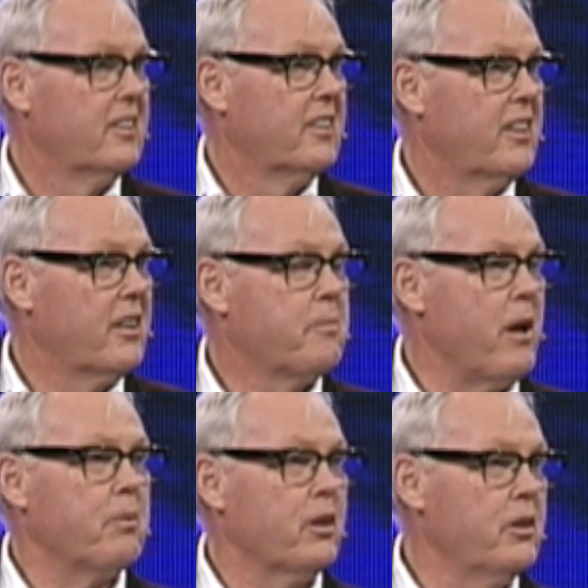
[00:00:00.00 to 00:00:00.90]
There are
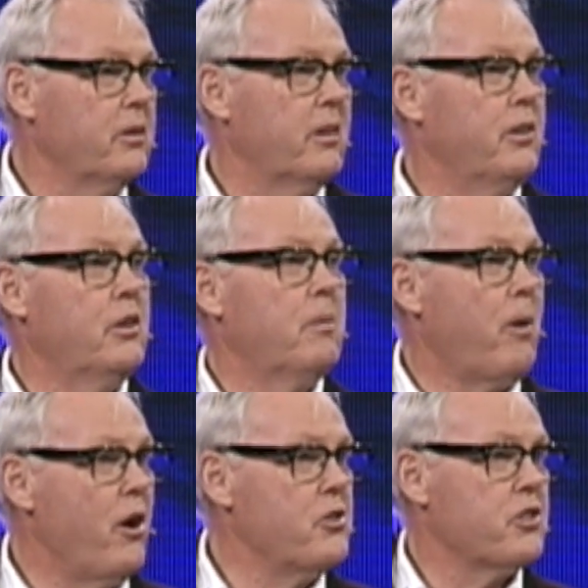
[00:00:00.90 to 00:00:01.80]
people who
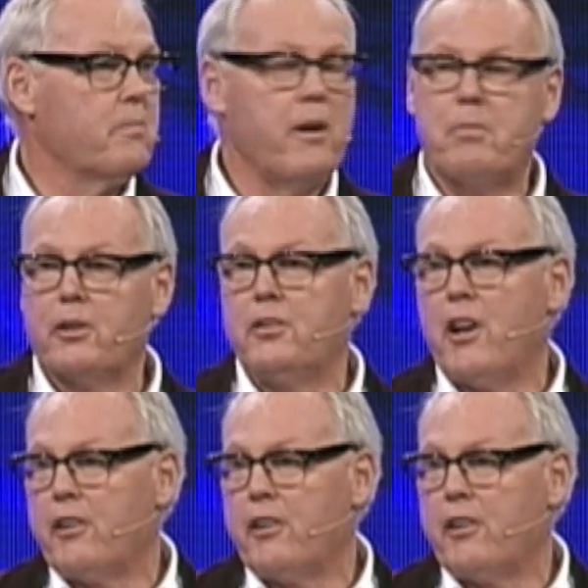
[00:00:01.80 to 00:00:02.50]
oppose you, people who don't